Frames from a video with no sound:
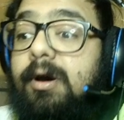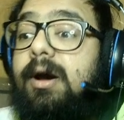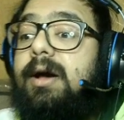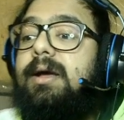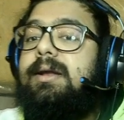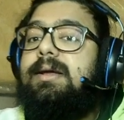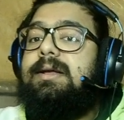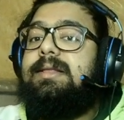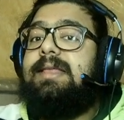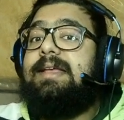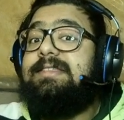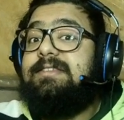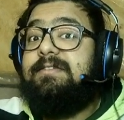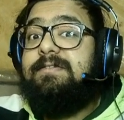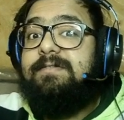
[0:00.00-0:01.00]
a product
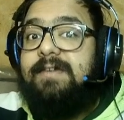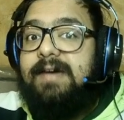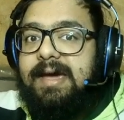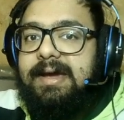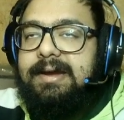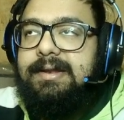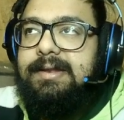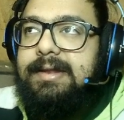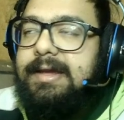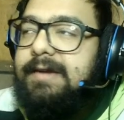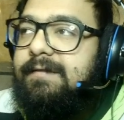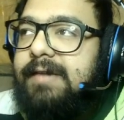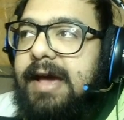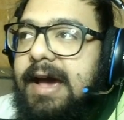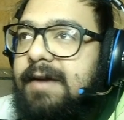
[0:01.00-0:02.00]
that's
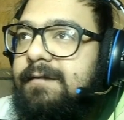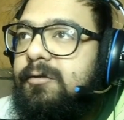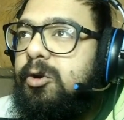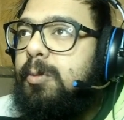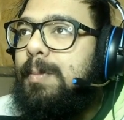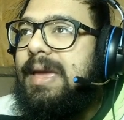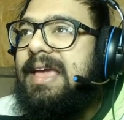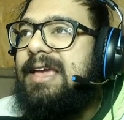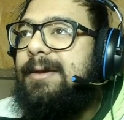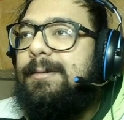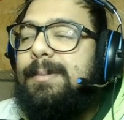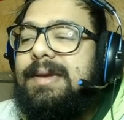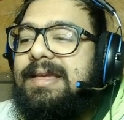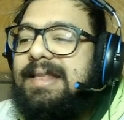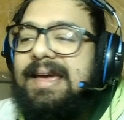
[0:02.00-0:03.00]
defective after
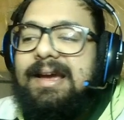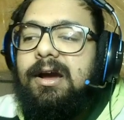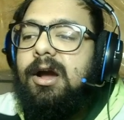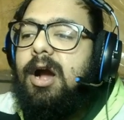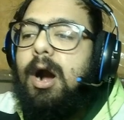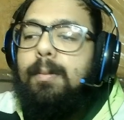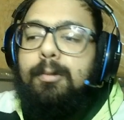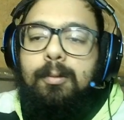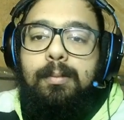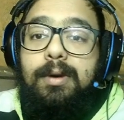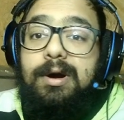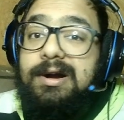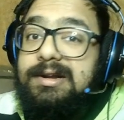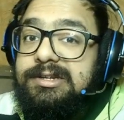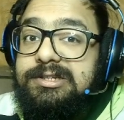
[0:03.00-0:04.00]
maybe like a couple
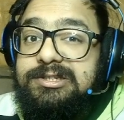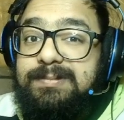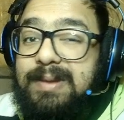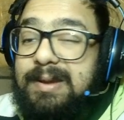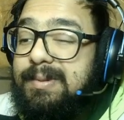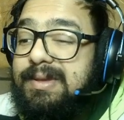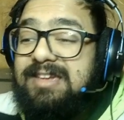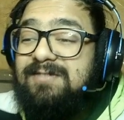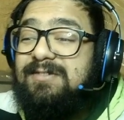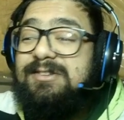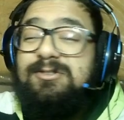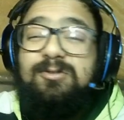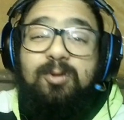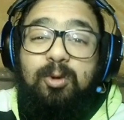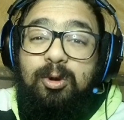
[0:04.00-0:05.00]
months, maybe
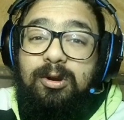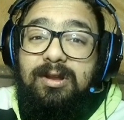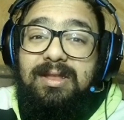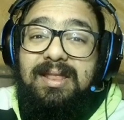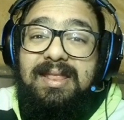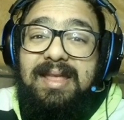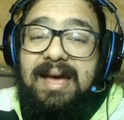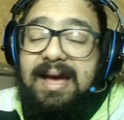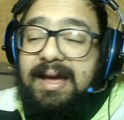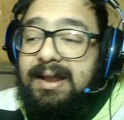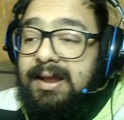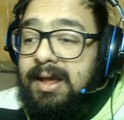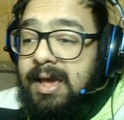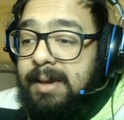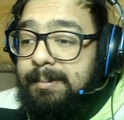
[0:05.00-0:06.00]
even sooner than
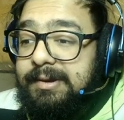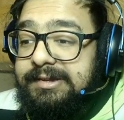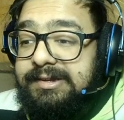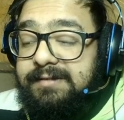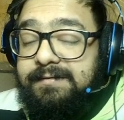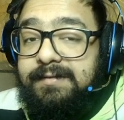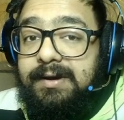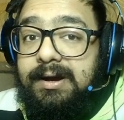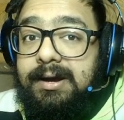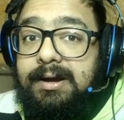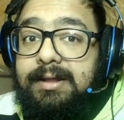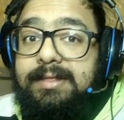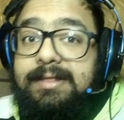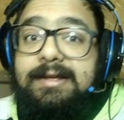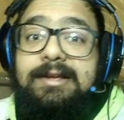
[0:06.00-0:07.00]
that, because
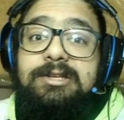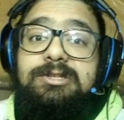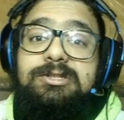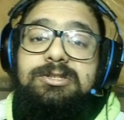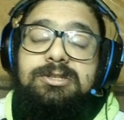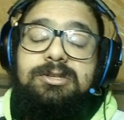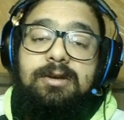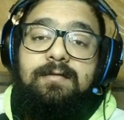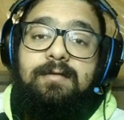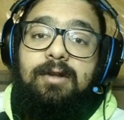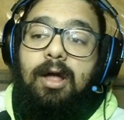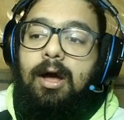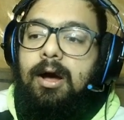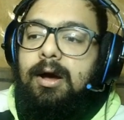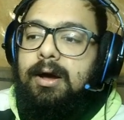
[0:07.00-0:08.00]
of this
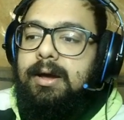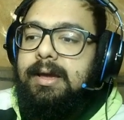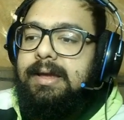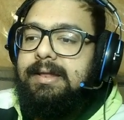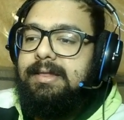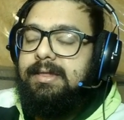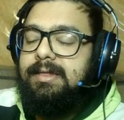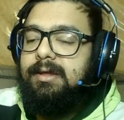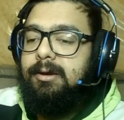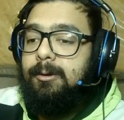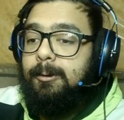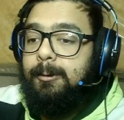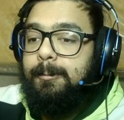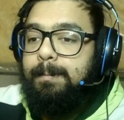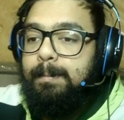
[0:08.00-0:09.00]
flaw in
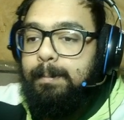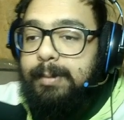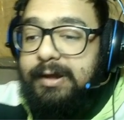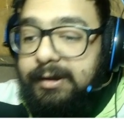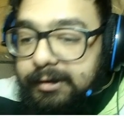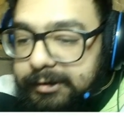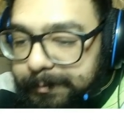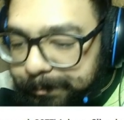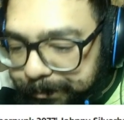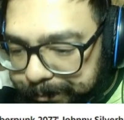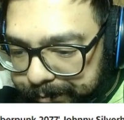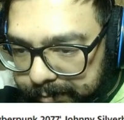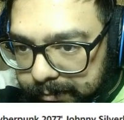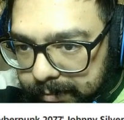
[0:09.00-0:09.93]
the build.